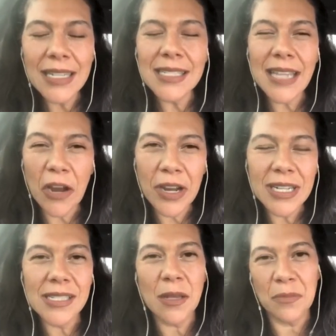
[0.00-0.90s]
kind of
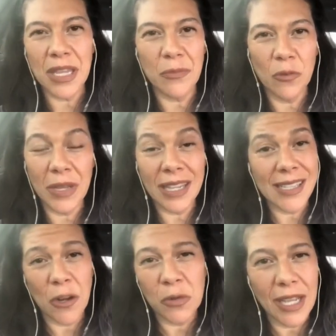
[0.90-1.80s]
scary to some people
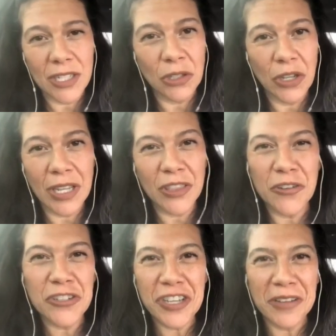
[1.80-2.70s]
because they don't like to look
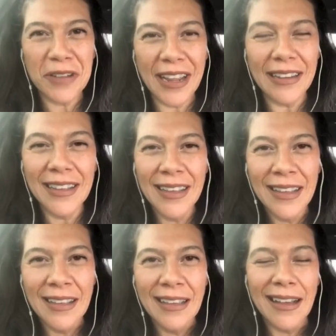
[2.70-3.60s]
at their shit, right?
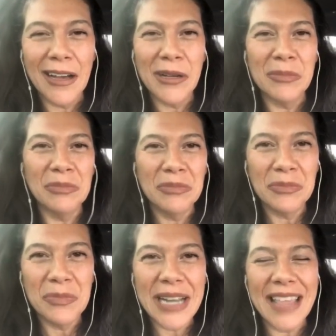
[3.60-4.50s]

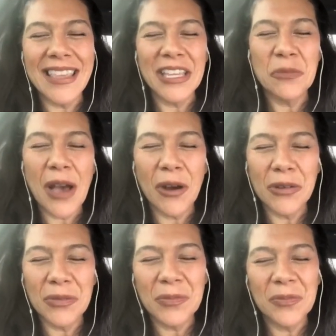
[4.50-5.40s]
But I think
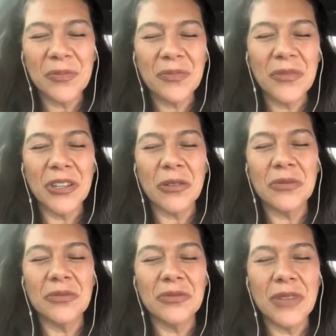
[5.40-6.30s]
about,
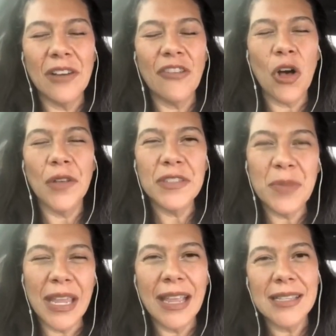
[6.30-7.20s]

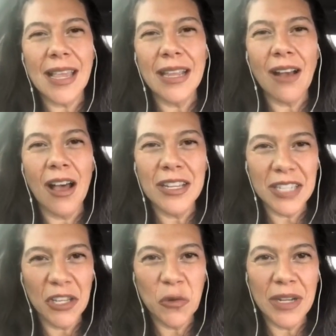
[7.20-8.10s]
evolved beings like
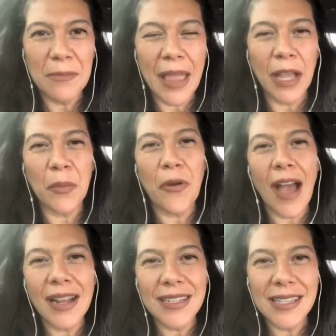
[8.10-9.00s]
Gandhi who would make it a
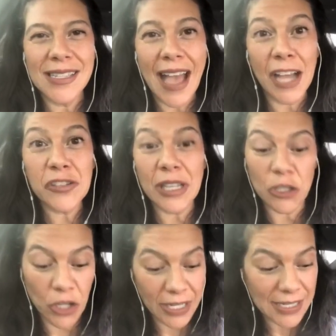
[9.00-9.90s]
practice to
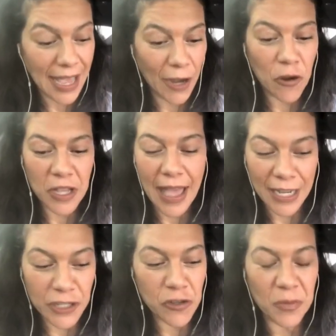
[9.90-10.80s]
actually look at his
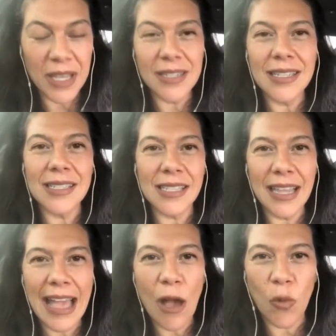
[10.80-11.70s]
excrement to
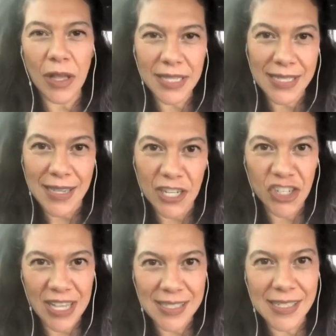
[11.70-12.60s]
see how well he's
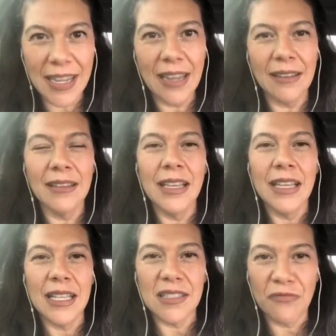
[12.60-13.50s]
digesting
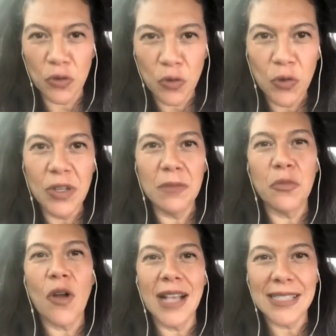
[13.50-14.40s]
his food
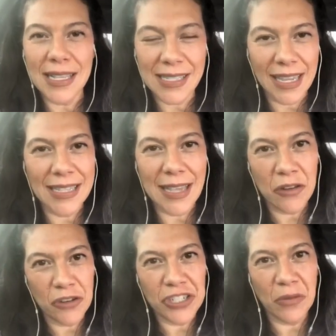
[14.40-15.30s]
and processing
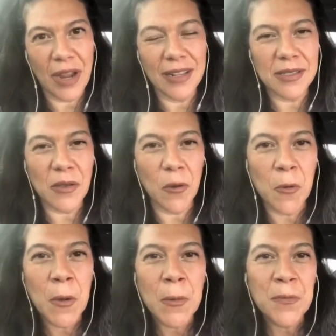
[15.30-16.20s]
his energy, right?
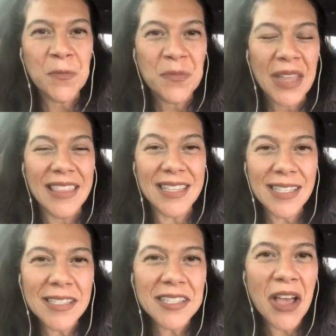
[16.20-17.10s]
So
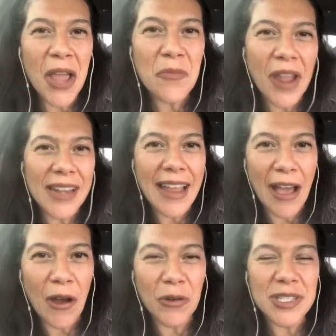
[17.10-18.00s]
this is the time right
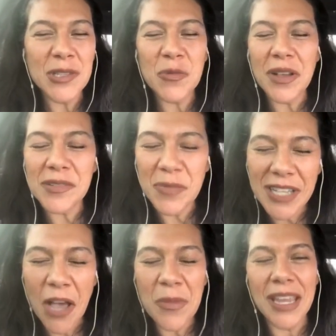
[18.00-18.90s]
now. This is what
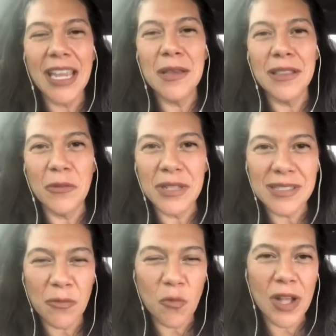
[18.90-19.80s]
was coming in that
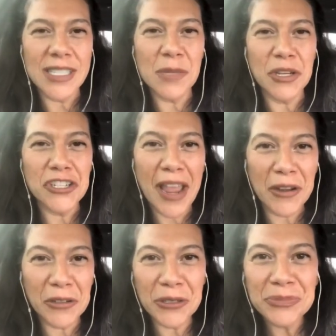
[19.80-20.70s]
wants to be
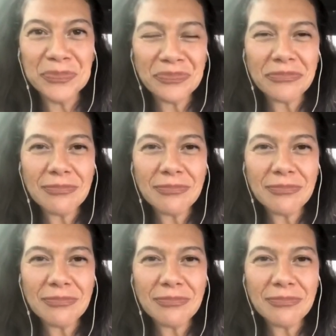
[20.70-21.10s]
channeled,